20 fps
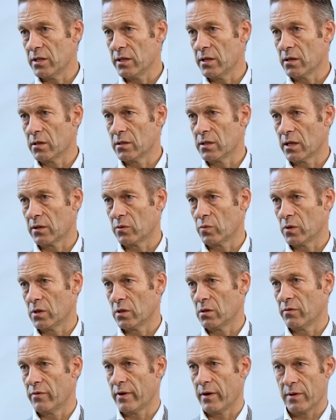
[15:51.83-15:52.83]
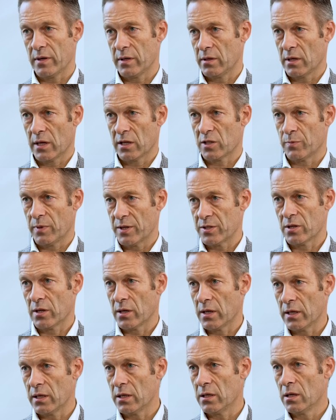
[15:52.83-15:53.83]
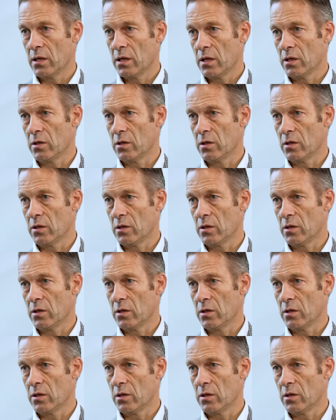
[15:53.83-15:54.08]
year that will very explicitly,